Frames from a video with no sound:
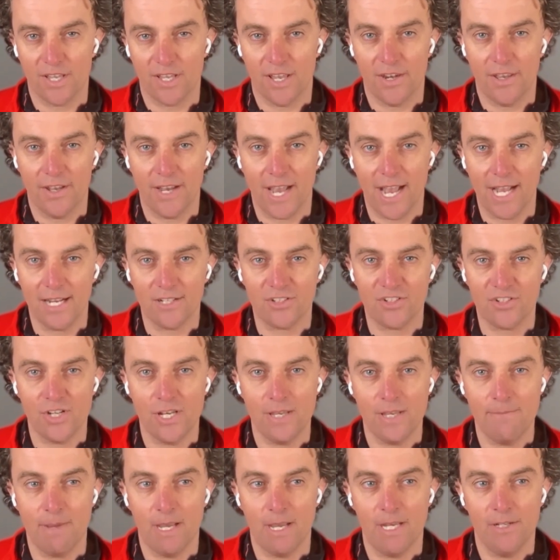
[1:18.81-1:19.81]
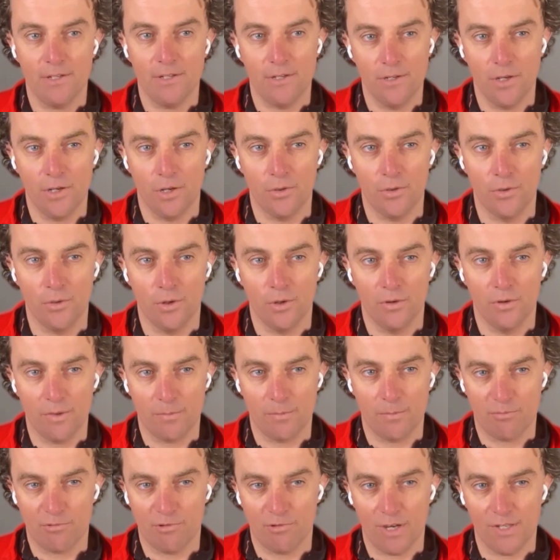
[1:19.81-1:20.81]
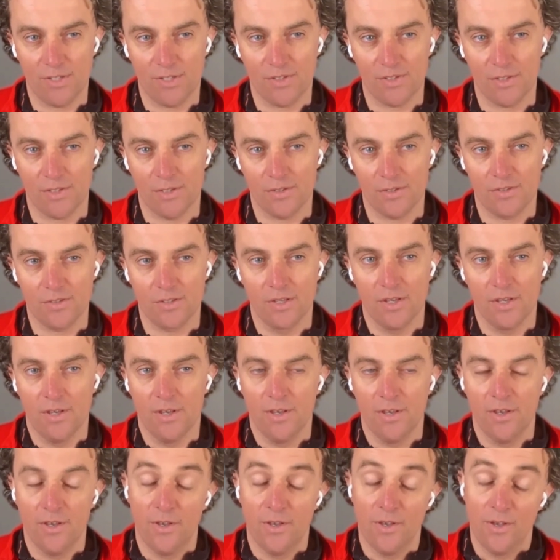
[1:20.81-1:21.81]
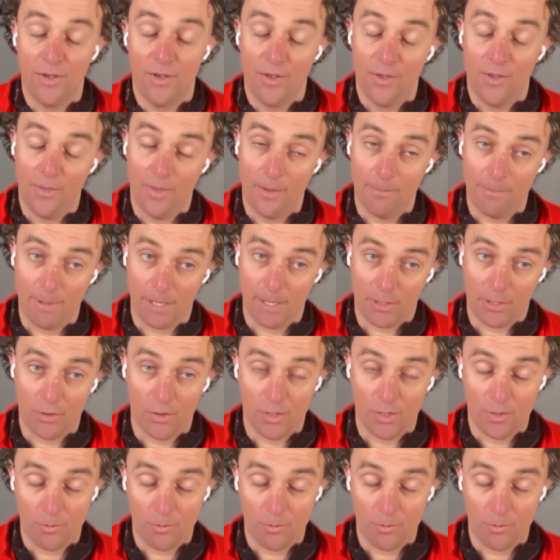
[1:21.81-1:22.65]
And I actually made a note of the prices that Bitcoin